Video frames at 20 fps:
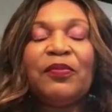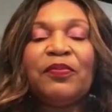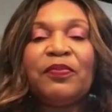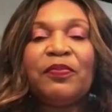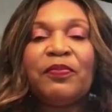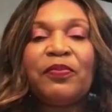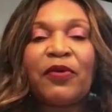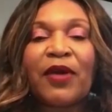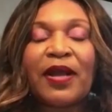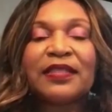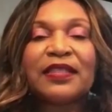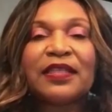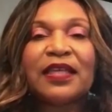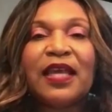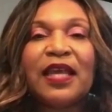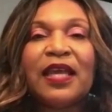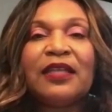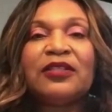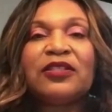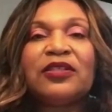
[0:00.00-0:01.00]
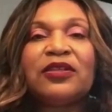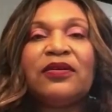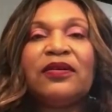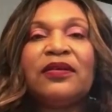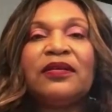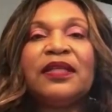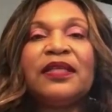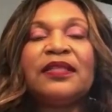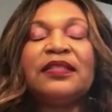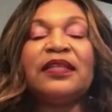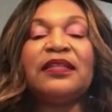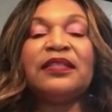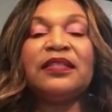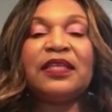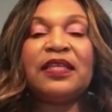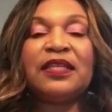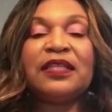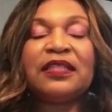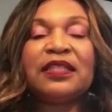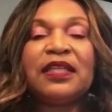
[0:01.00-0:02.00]
Breast cancer, the
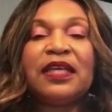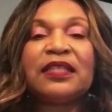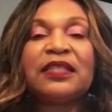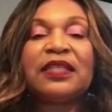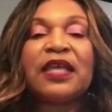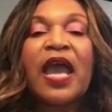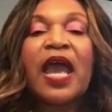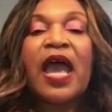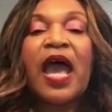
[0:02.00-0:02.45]
statistics,